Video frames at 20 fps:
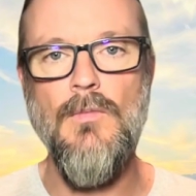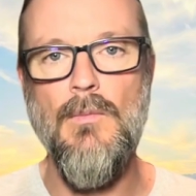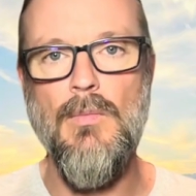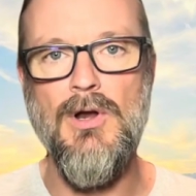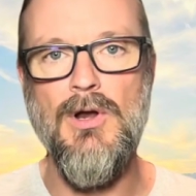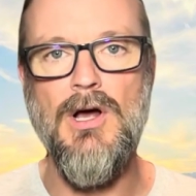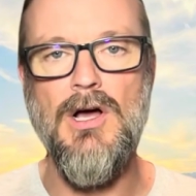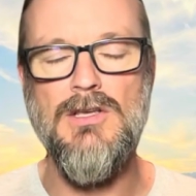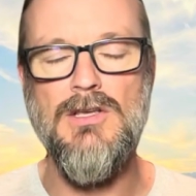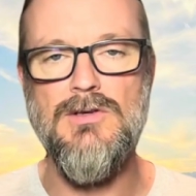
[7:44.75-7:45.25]

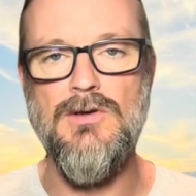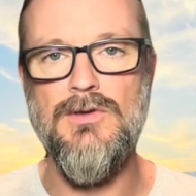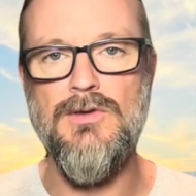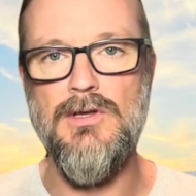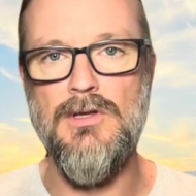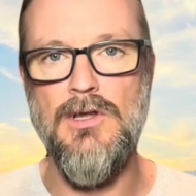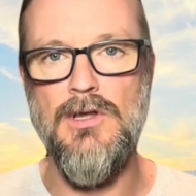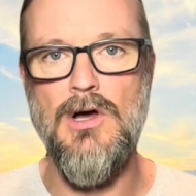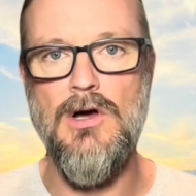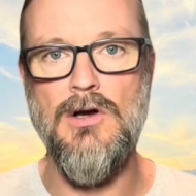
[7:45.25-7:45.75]
but also
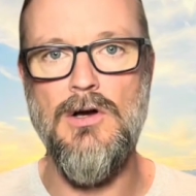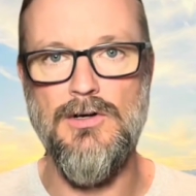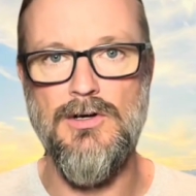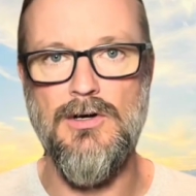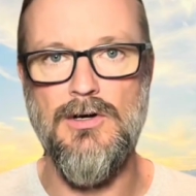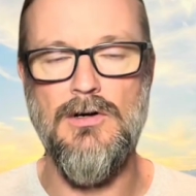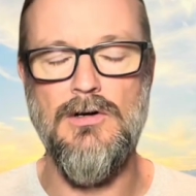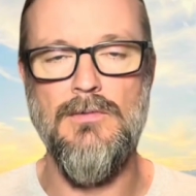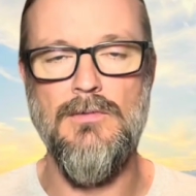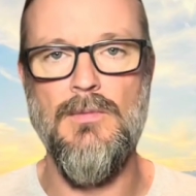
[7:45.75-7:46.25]
the
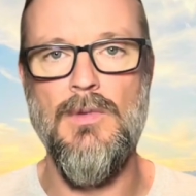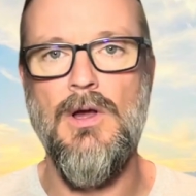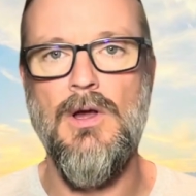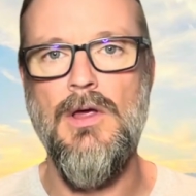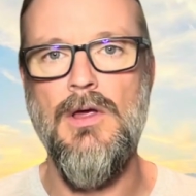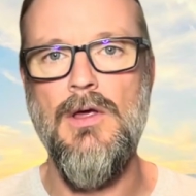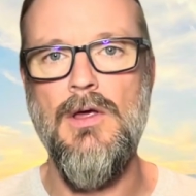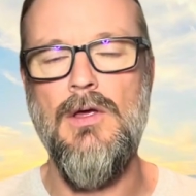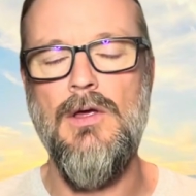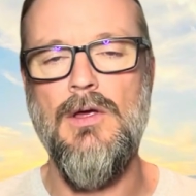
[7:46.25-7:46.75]
long-term
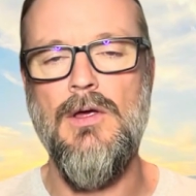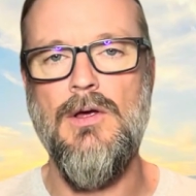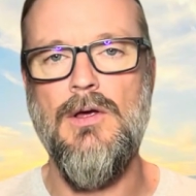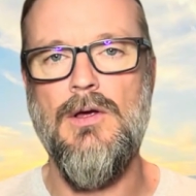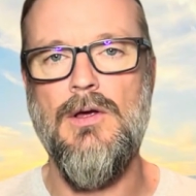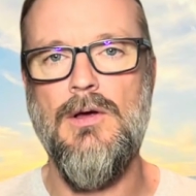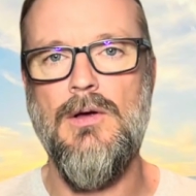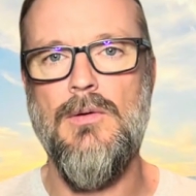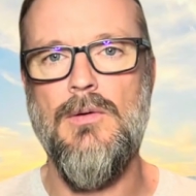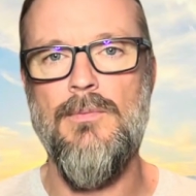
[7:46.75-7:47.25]

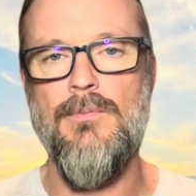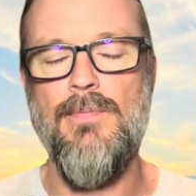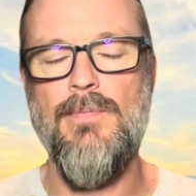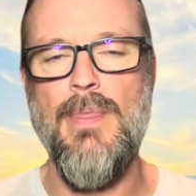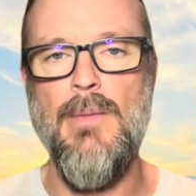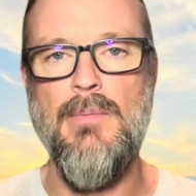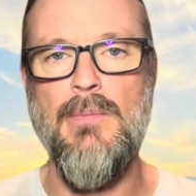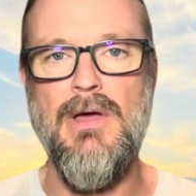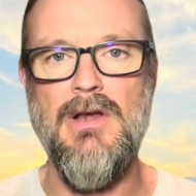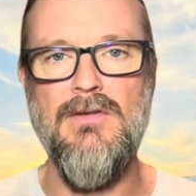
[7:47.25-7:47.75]

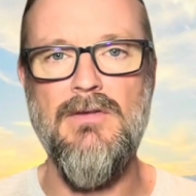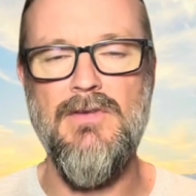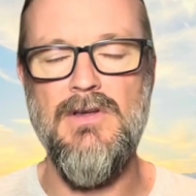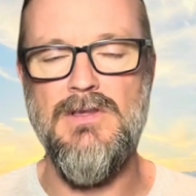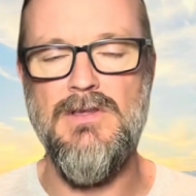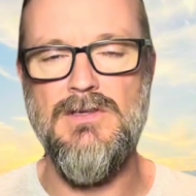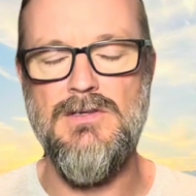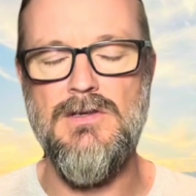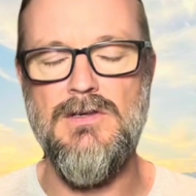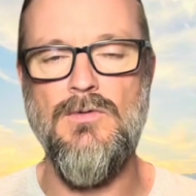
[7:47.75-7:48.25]

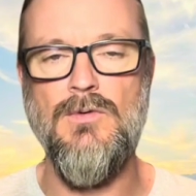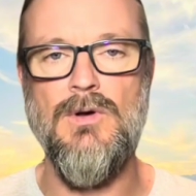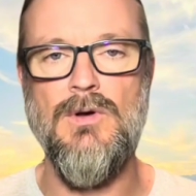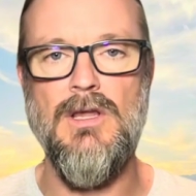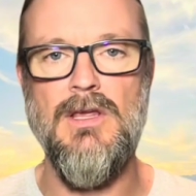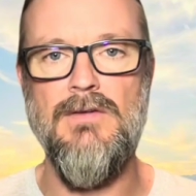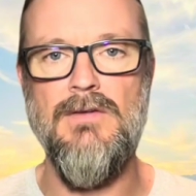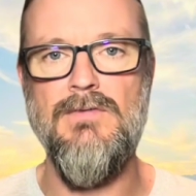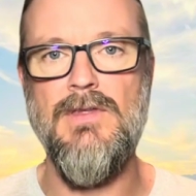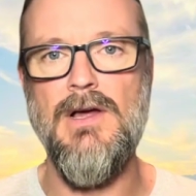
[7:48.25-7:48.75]
benefits and
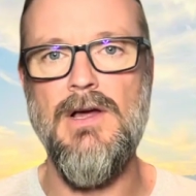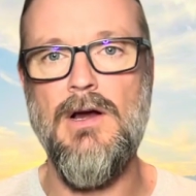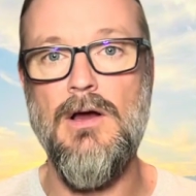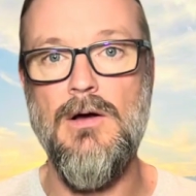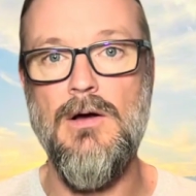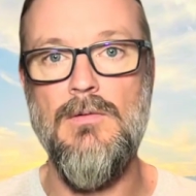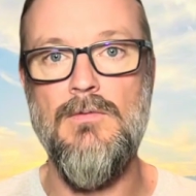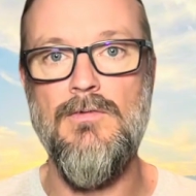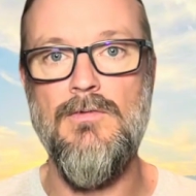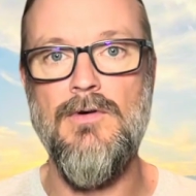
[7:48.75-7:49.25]
relief that
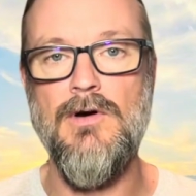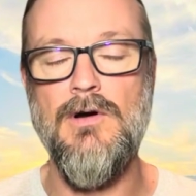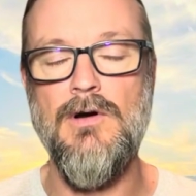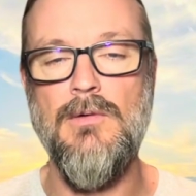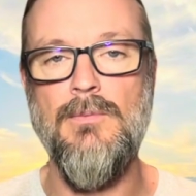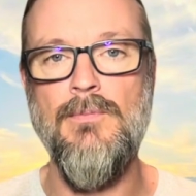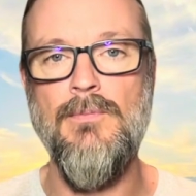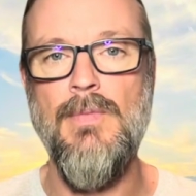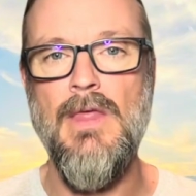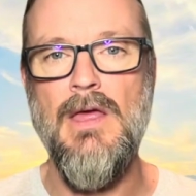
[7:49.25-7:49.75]
come
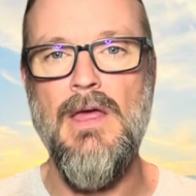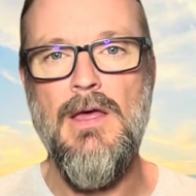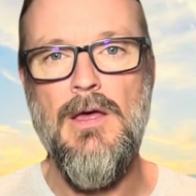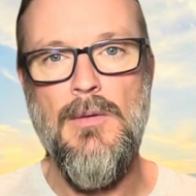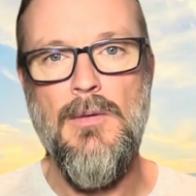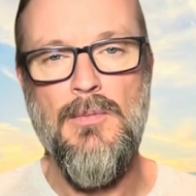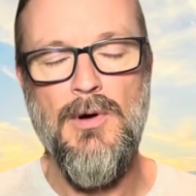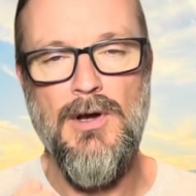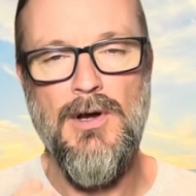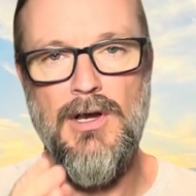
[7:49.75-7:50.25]
from
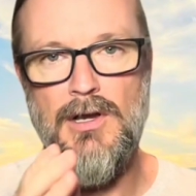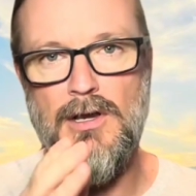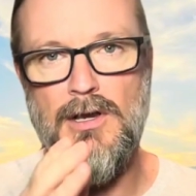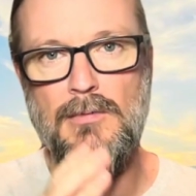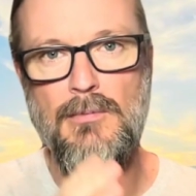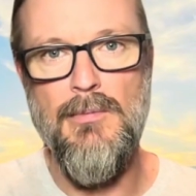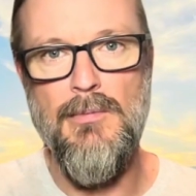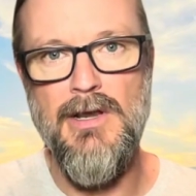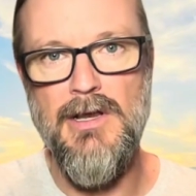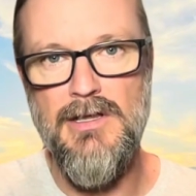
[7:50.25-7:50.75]
putting
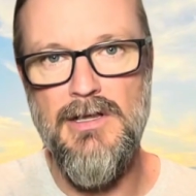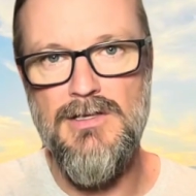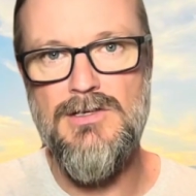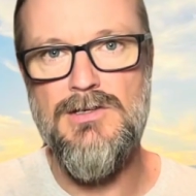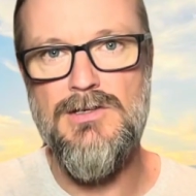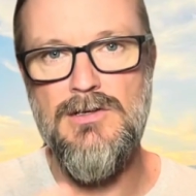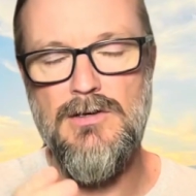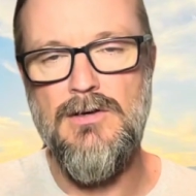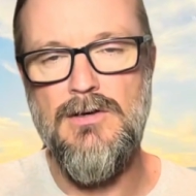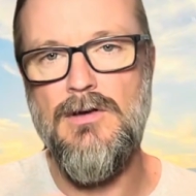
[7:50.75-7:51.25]
in
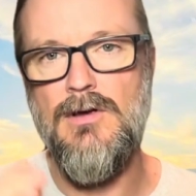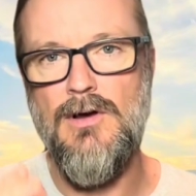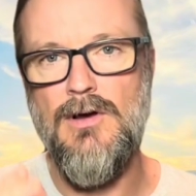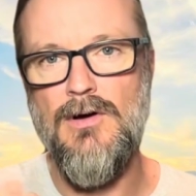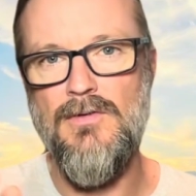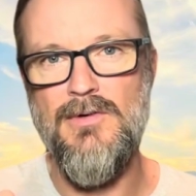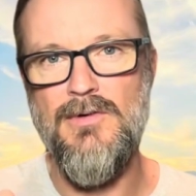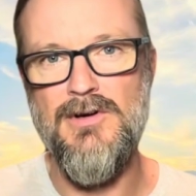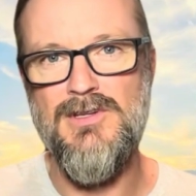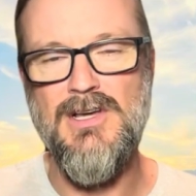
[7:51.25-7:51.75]
minutes
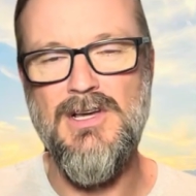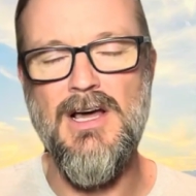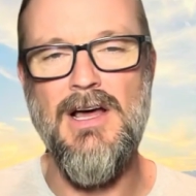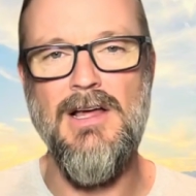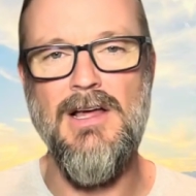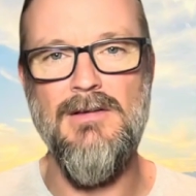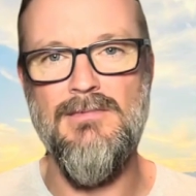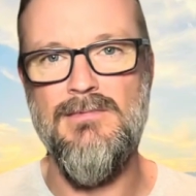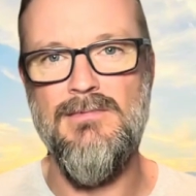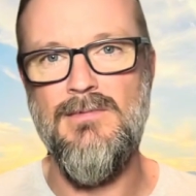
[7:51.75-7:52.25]
over
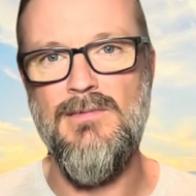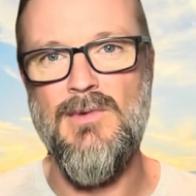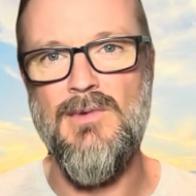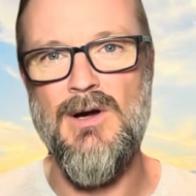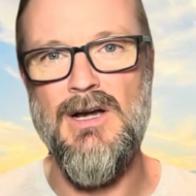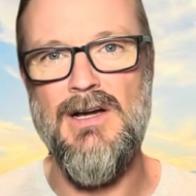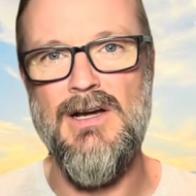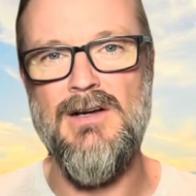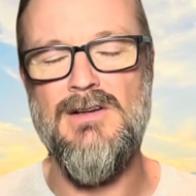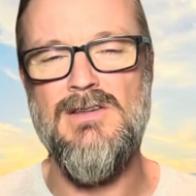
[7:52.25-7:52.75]
time,
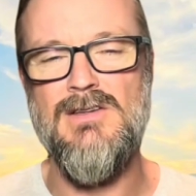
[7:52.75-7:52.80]
right?